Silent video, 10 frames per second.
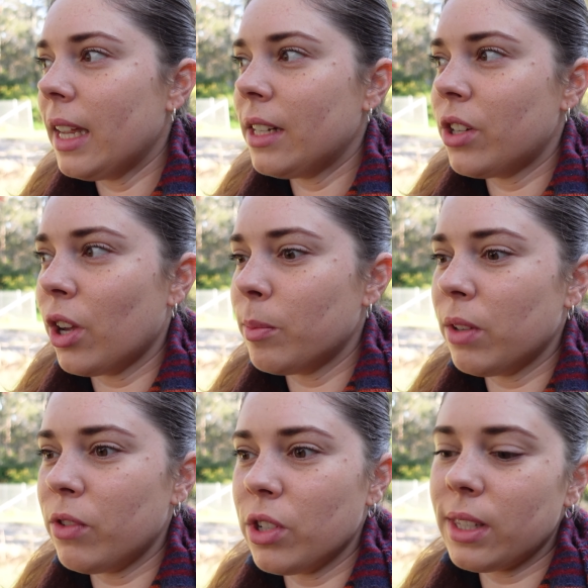in terms
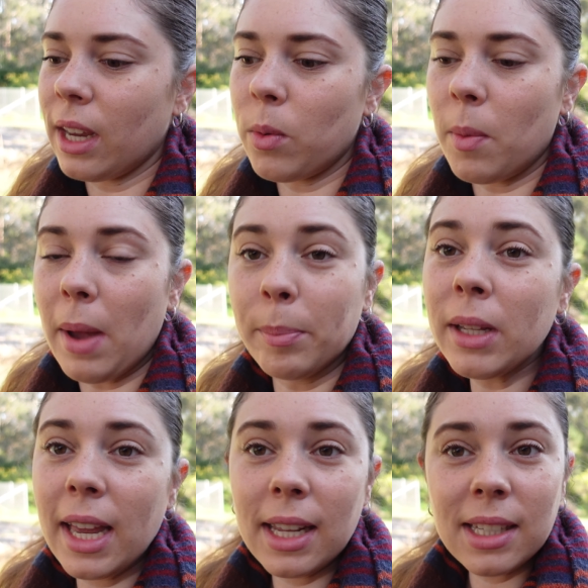of just like what my
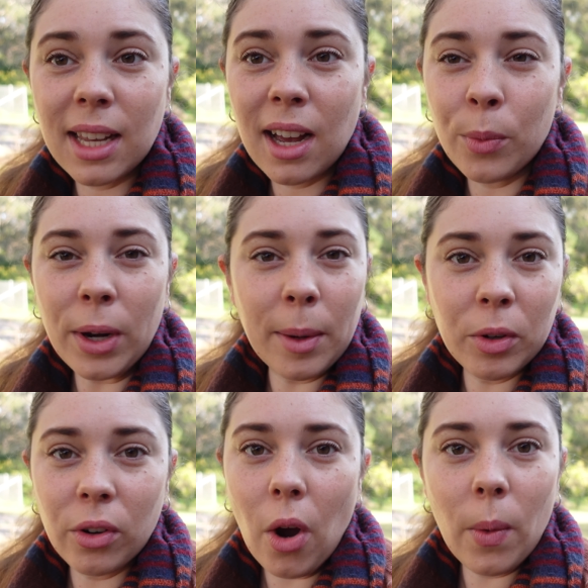plans are, what I'm
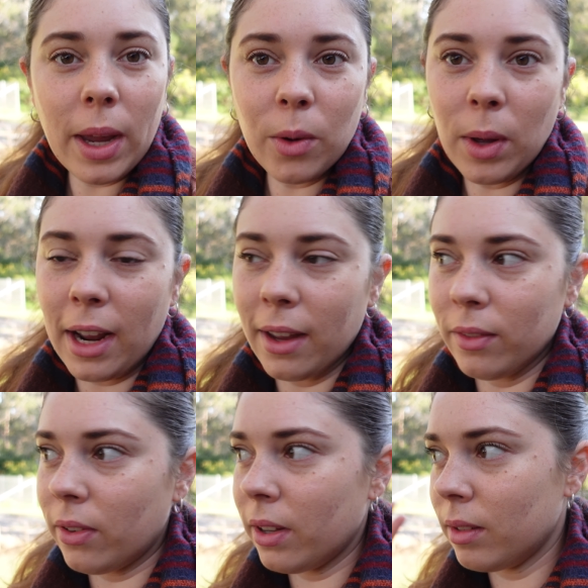growing, what I've